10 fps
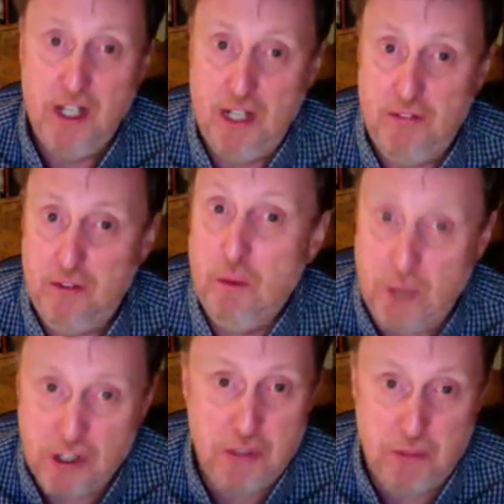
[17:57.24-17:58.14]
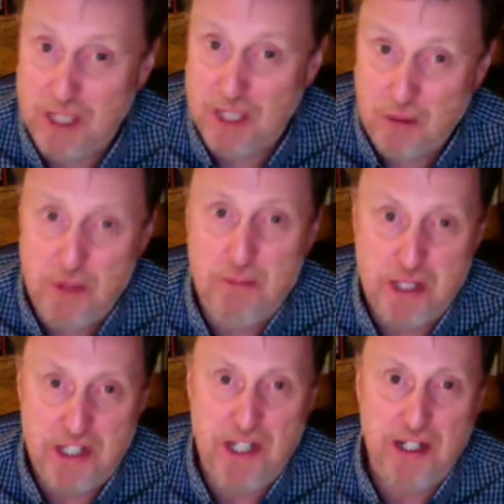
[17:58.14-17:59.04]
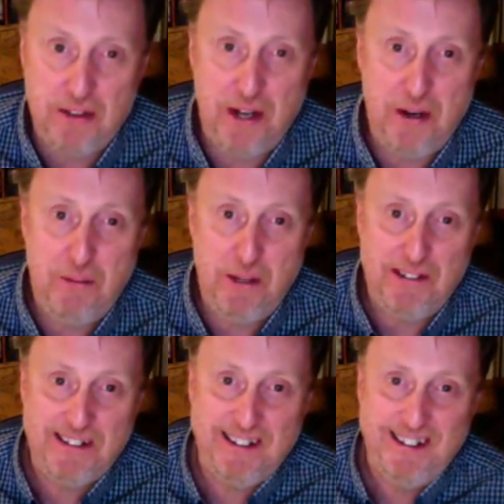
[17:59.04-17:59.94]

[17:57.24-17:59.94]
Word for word: if it were possible, they wouldn't be seeing a therapist.